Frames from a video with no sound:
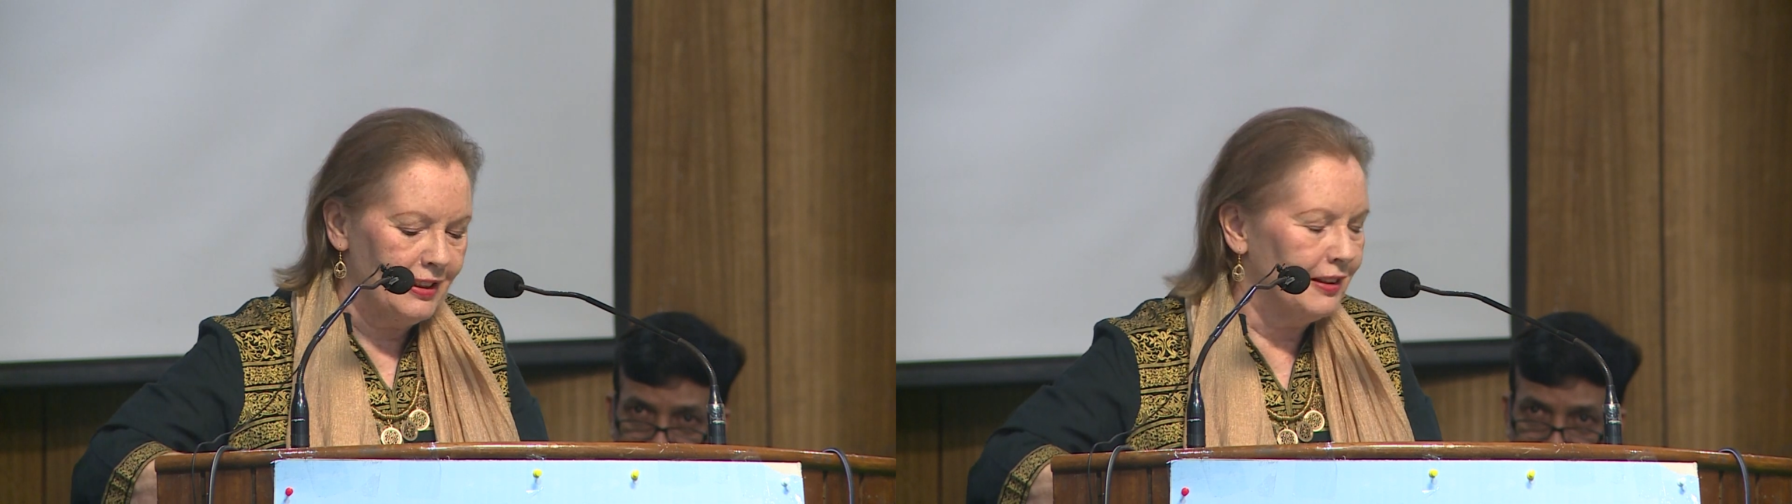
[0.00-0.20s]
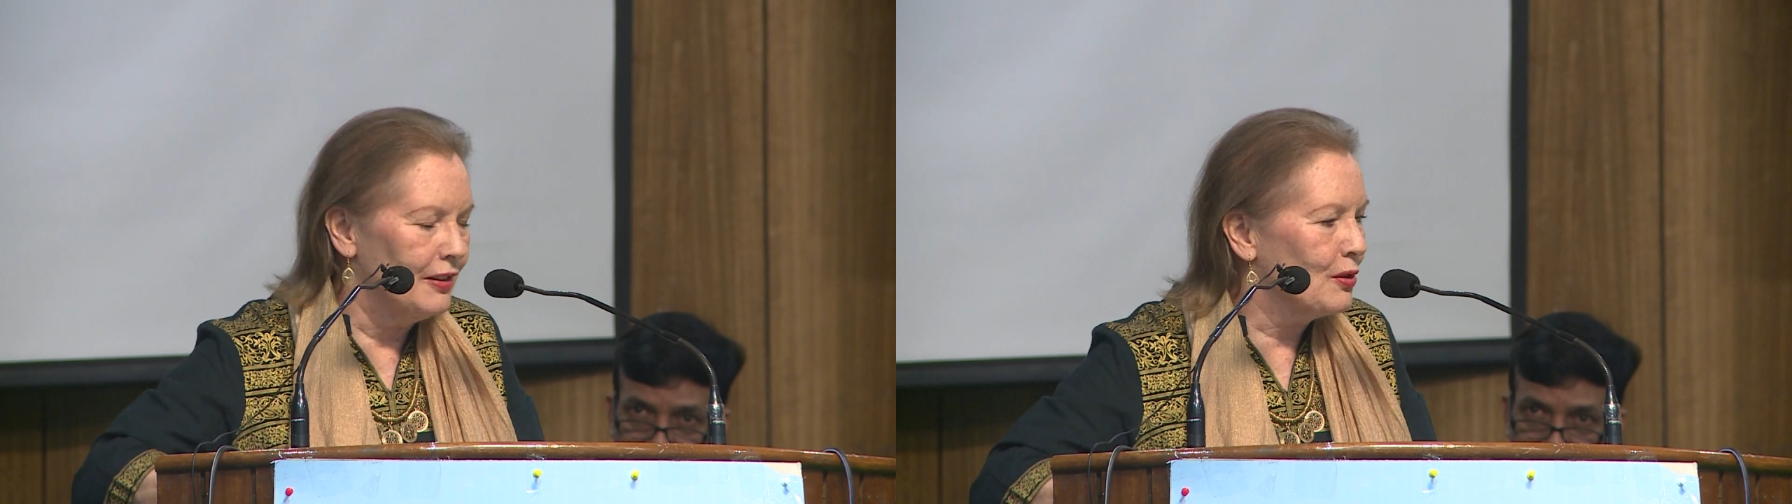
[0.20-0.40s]

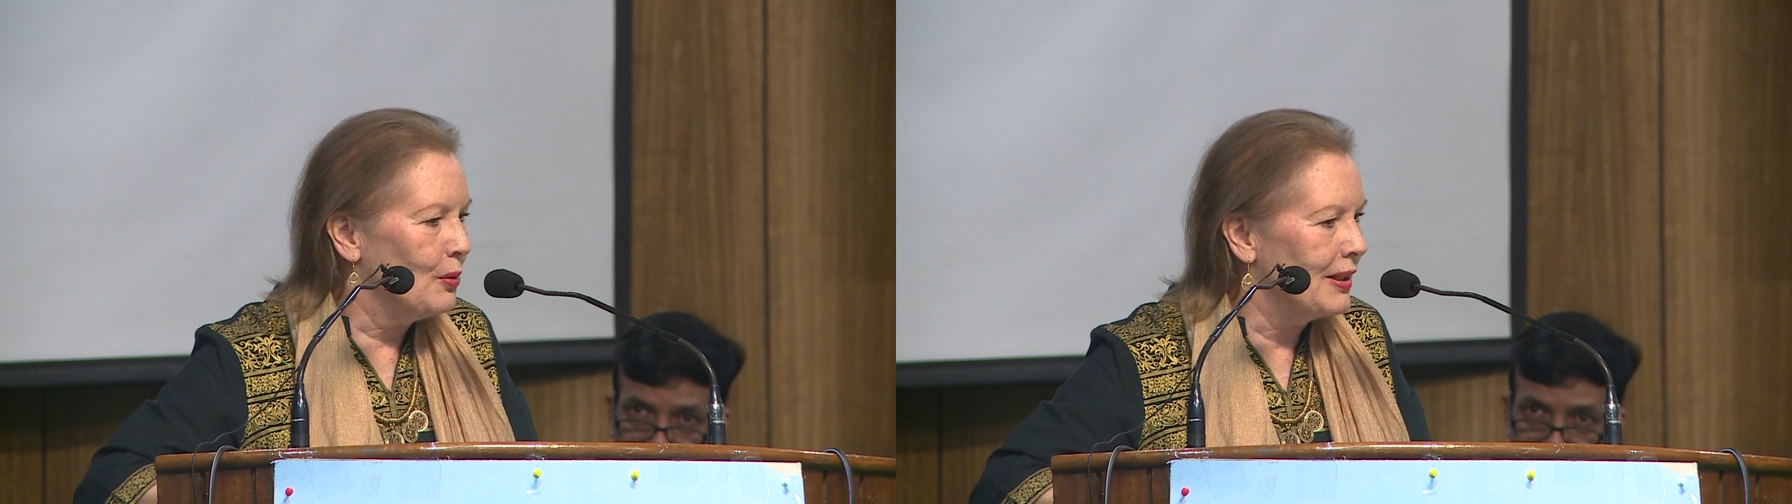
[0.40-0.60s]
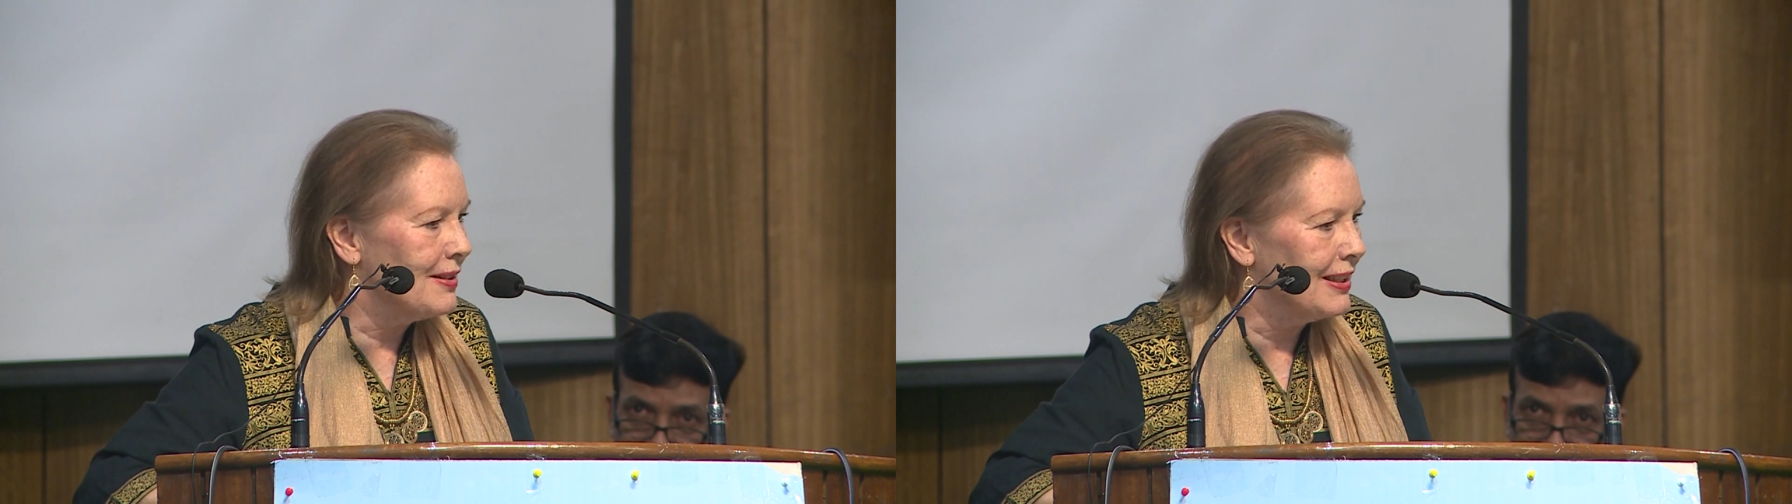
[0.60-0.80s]
and his
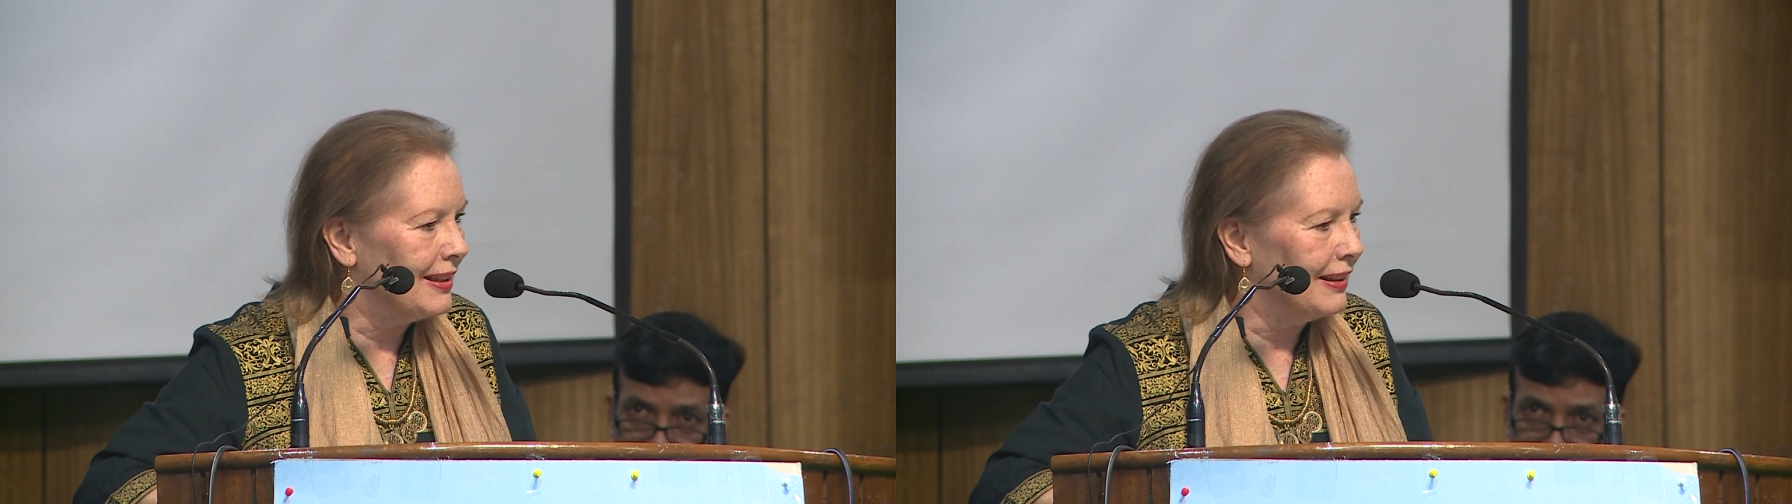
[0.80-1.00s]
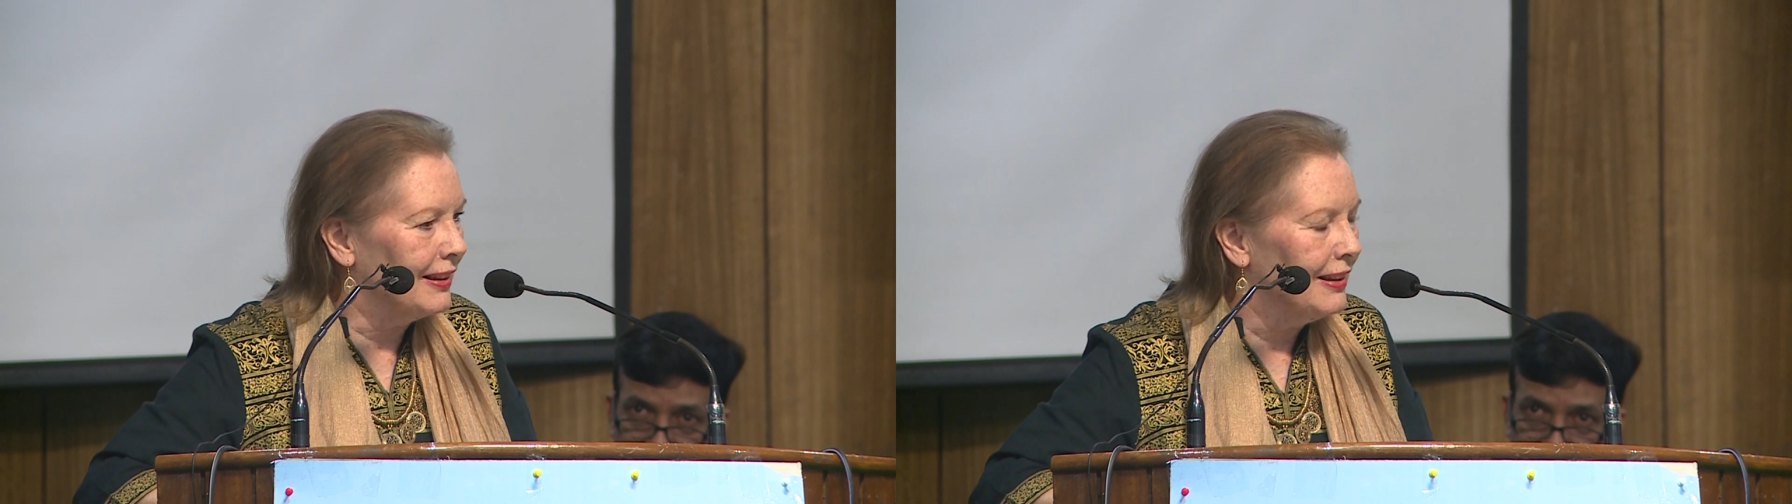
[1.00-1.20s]

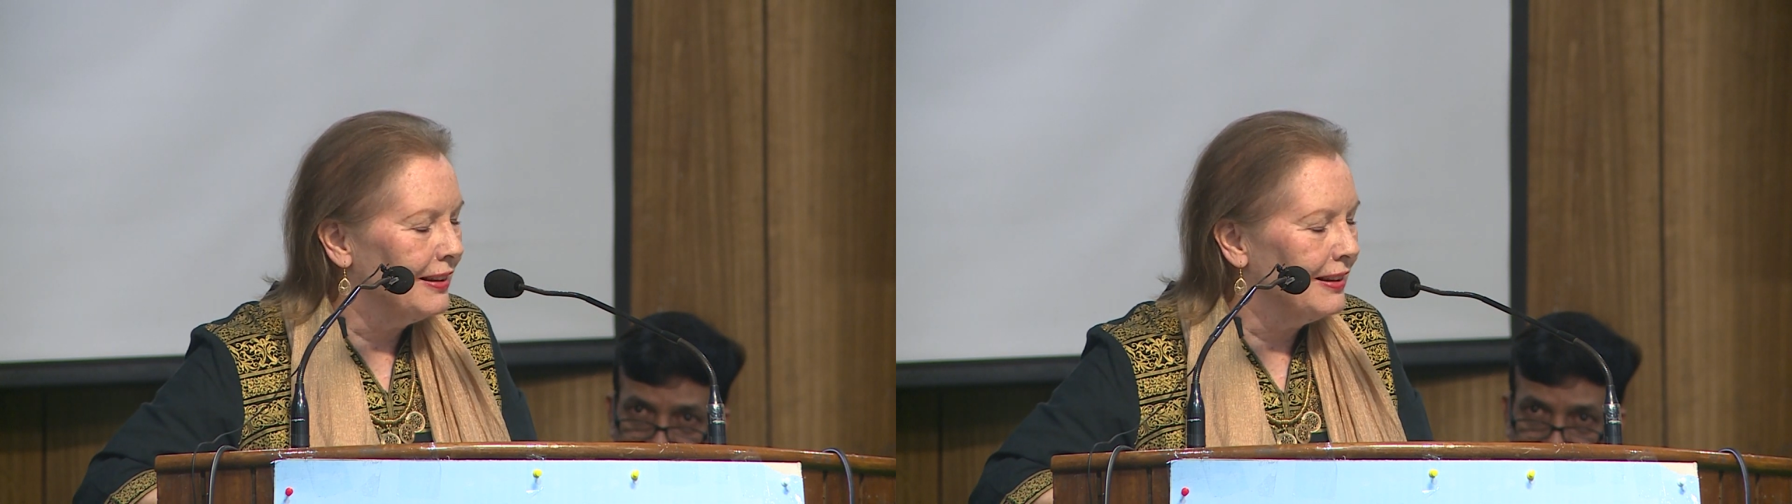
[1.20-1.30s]
questing